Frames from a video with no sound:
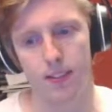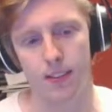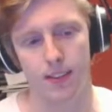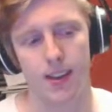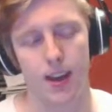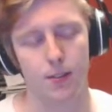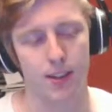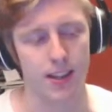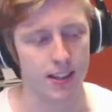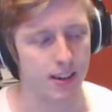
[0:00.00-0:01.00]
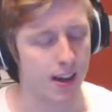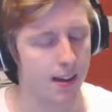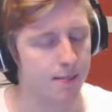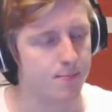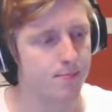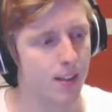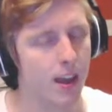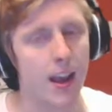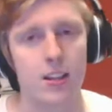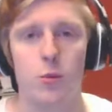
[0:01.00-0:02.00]
kind of like
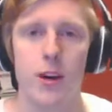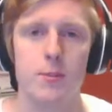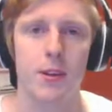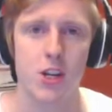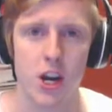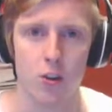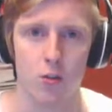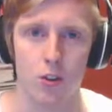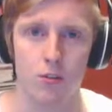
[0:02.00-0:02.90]
it's a way to play Shadowrun,